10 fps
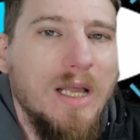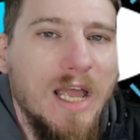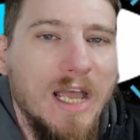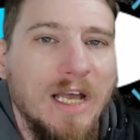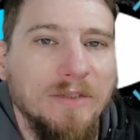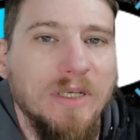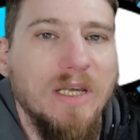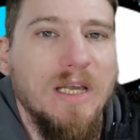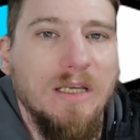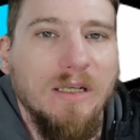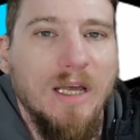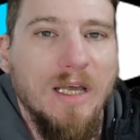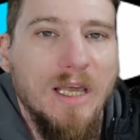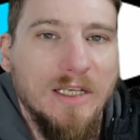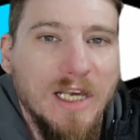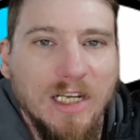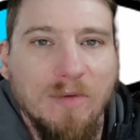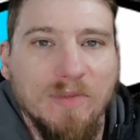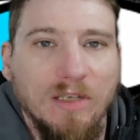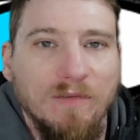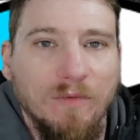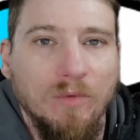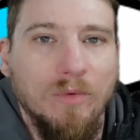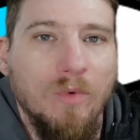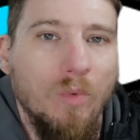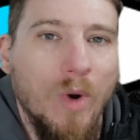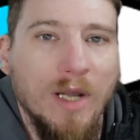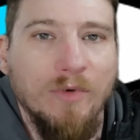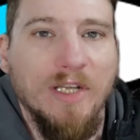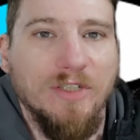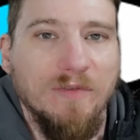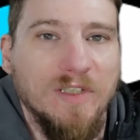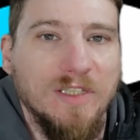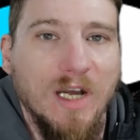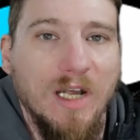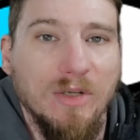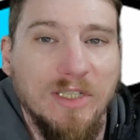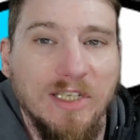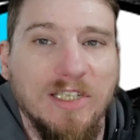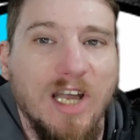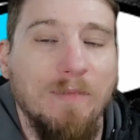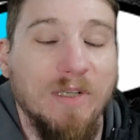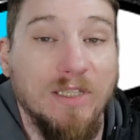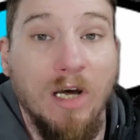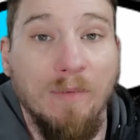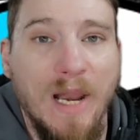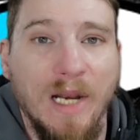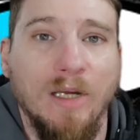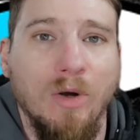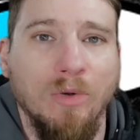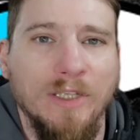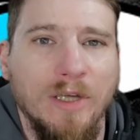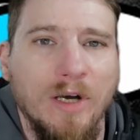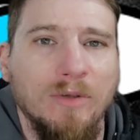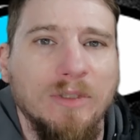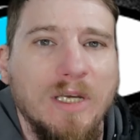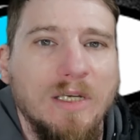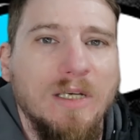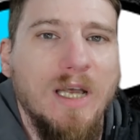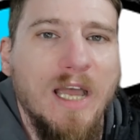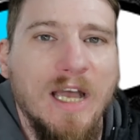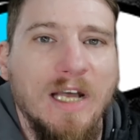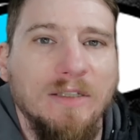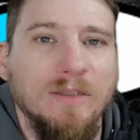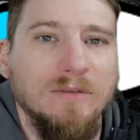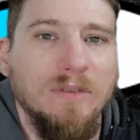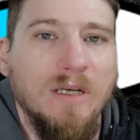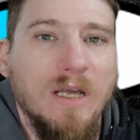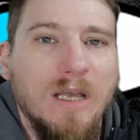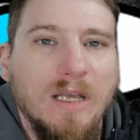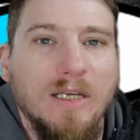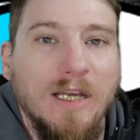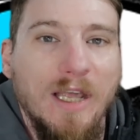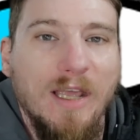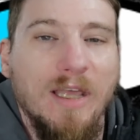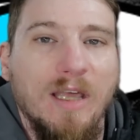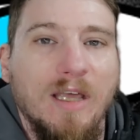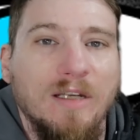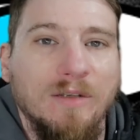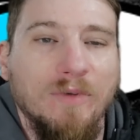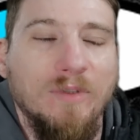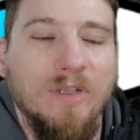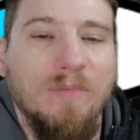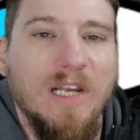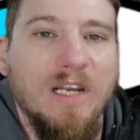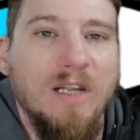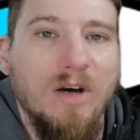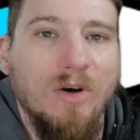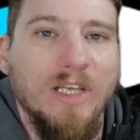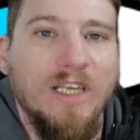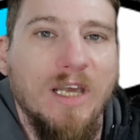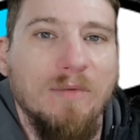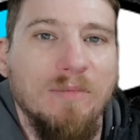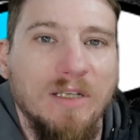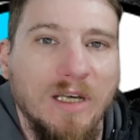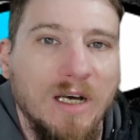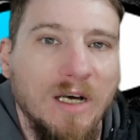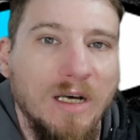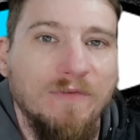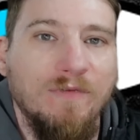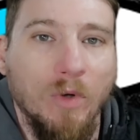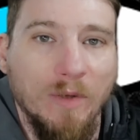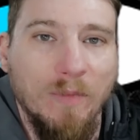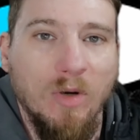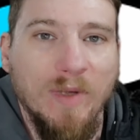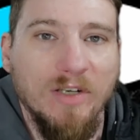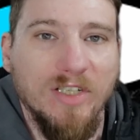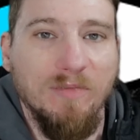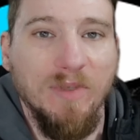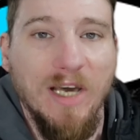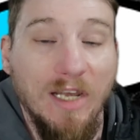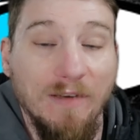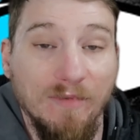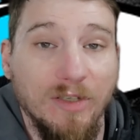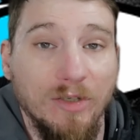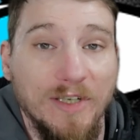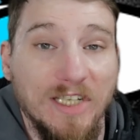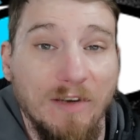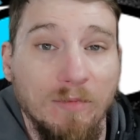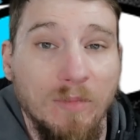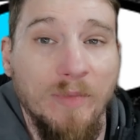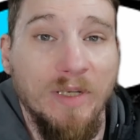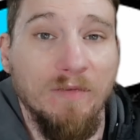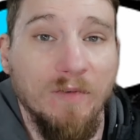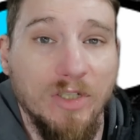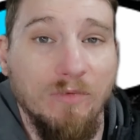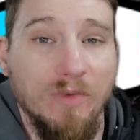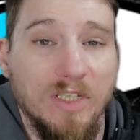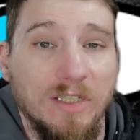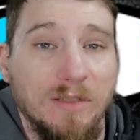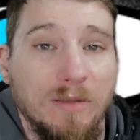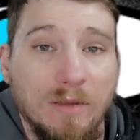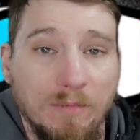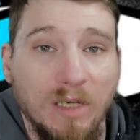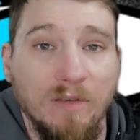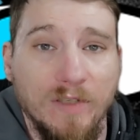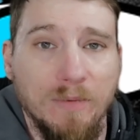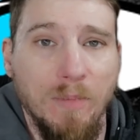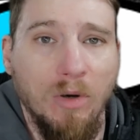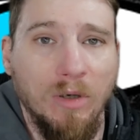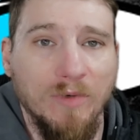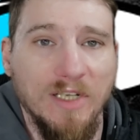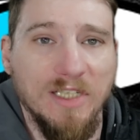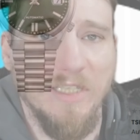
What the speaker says: And again, it comes in a wide range of styles. This time it's automatic only, though. And in the beginning, it only came in 40 millimeters, but now they have a 37 millimeter version, which is better for smaller wrists.